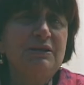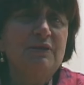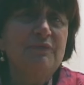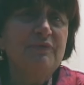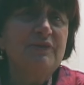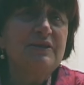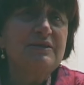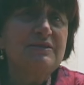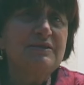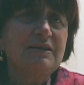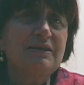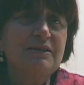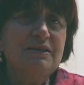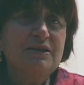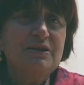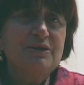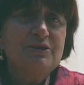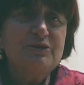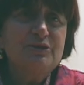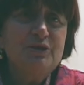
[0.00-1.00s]
rid of these
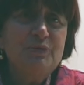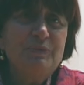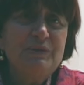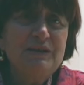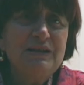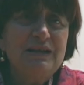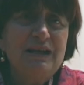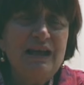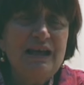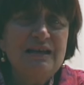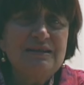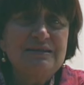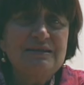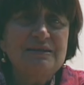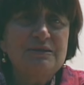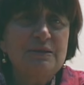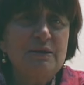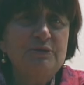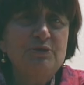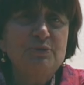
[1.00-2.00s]
stupid
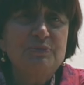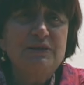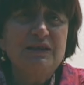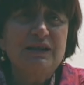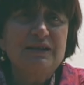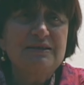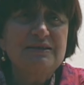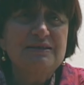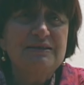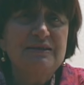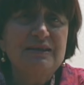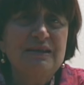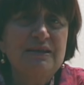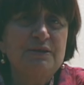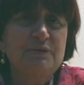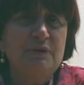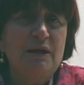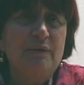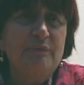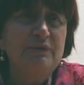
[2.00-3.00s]
glasses and nobody can see
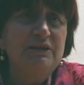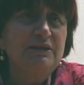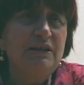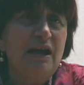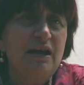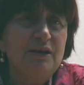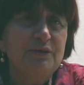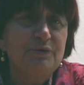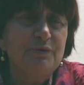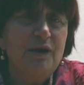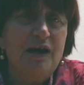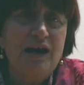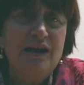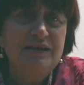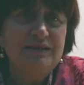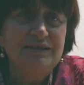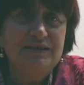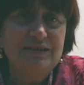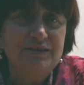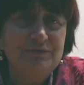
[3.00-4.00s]
you. I mean, are you
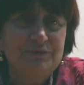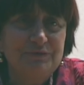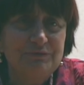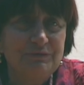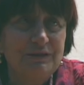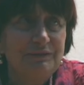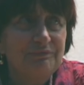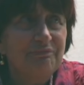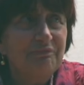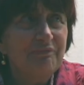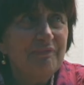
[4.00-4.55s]
hiding or what?